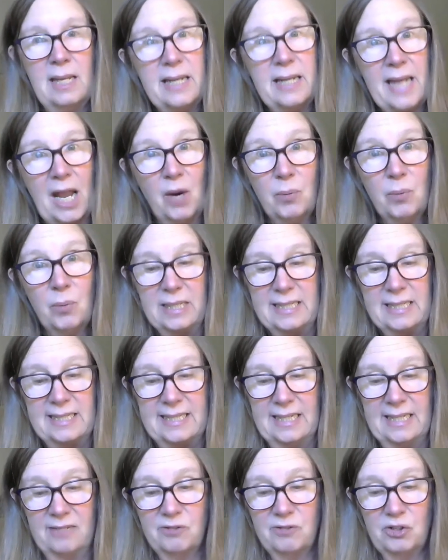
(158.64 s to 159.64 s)
Now we're in
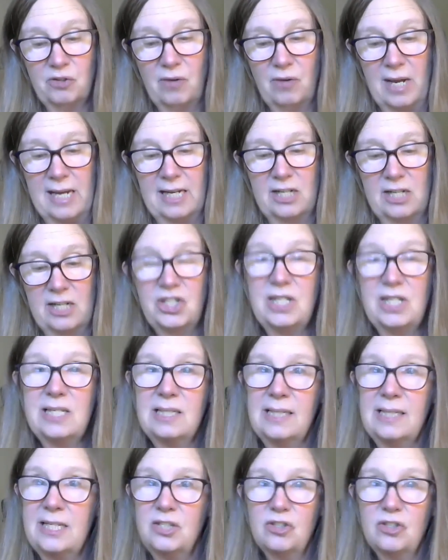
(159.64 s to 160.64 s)
sixth grade and
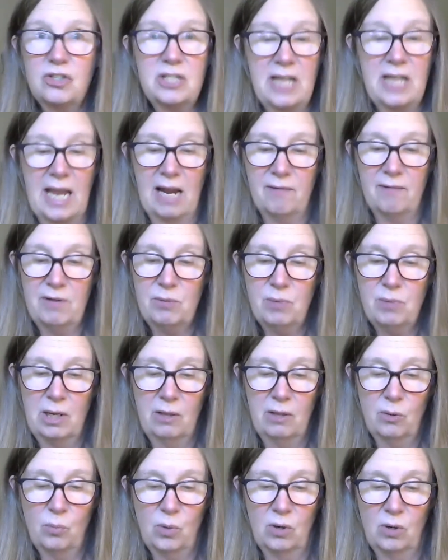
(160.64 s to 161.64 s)
she's Lizard to everyone
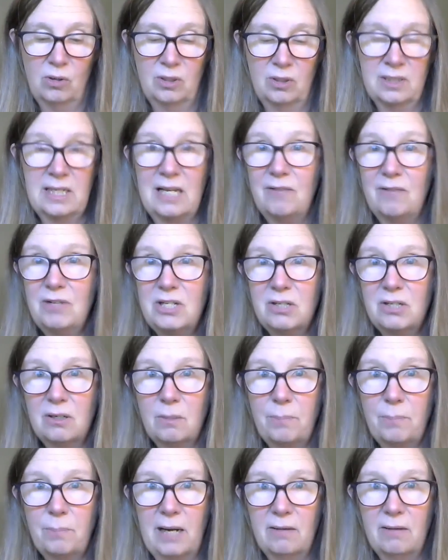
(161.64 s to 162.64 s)
in the world, even to
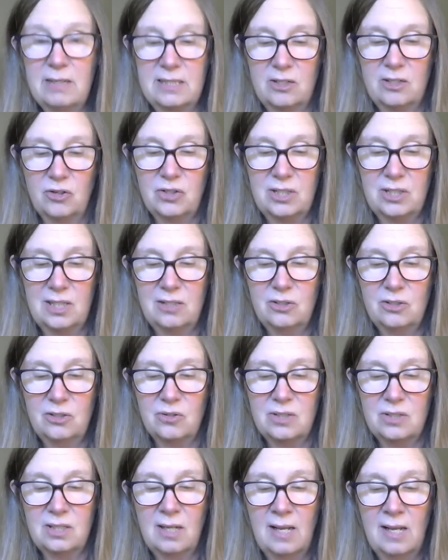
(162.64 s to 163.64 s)
her parents and her
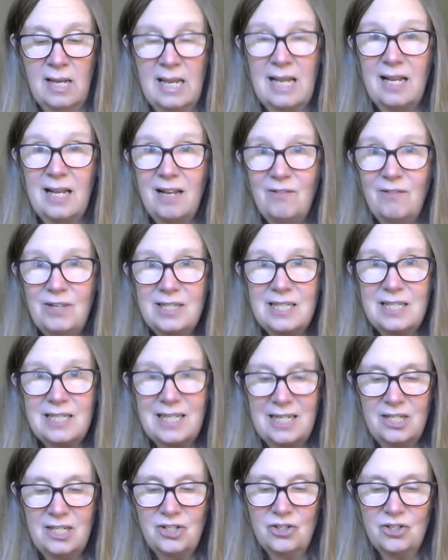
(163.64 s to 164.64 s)
sisters, even to
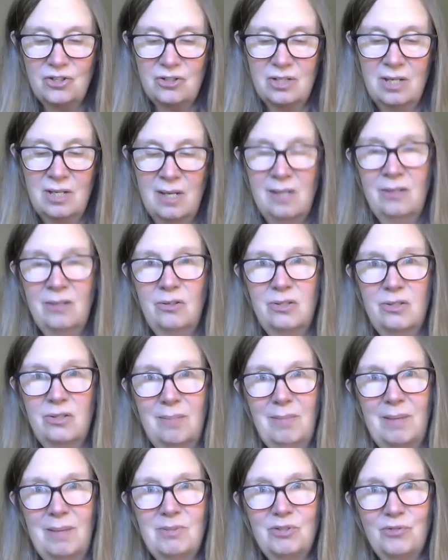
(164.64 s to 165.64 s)
teachers who
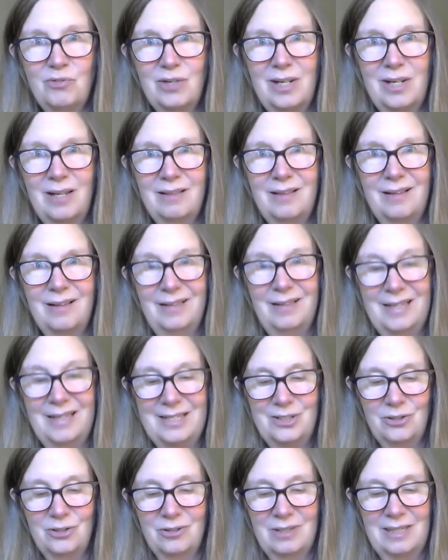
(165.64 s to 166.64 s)
sometimes forget that
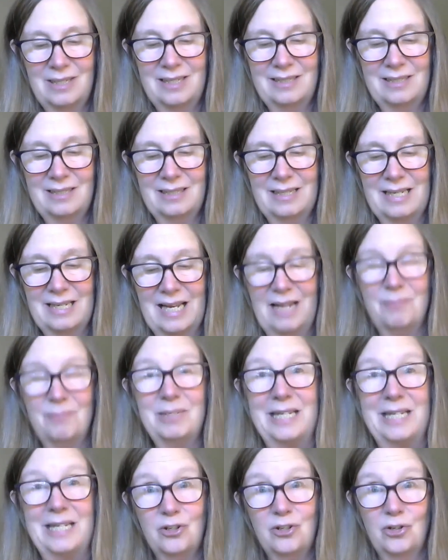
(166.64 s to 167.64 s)
Lizard isn't the name
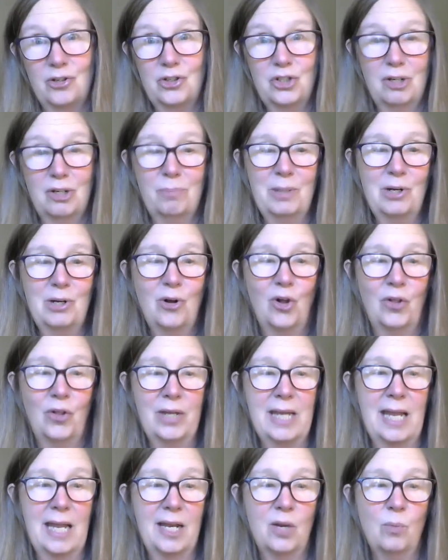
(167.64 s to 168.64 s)
teachers should be
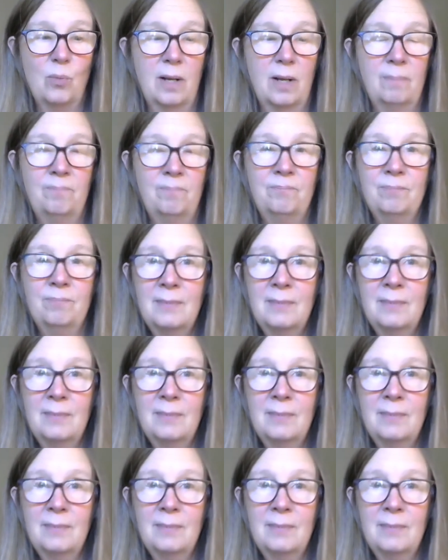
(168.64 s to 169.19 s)
calling anyone.